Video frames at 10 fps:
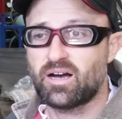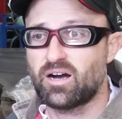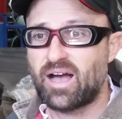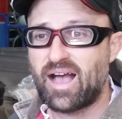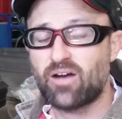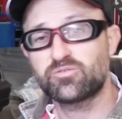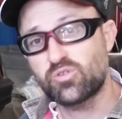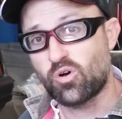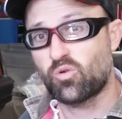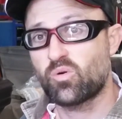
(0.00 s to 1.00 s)
how
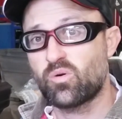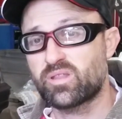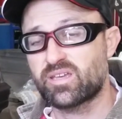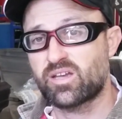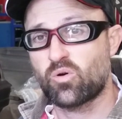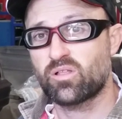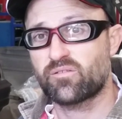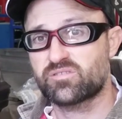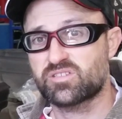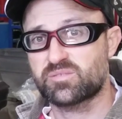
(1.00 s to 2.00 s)
to go with a
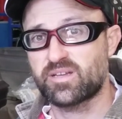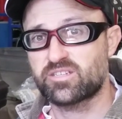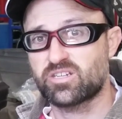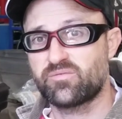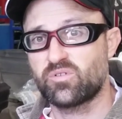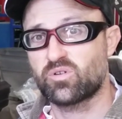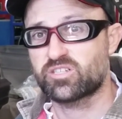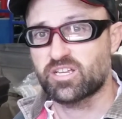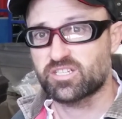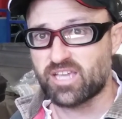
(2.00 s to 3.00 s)
coilover suspension if you
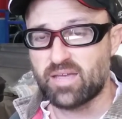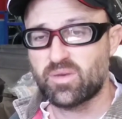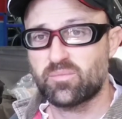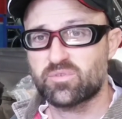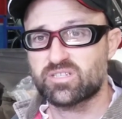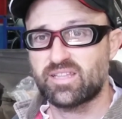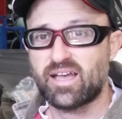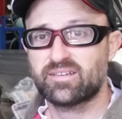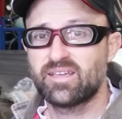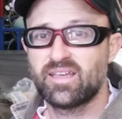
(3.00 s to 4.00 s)
want to change K members and
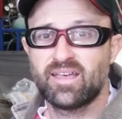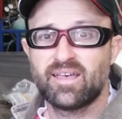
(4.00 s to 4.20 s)
that.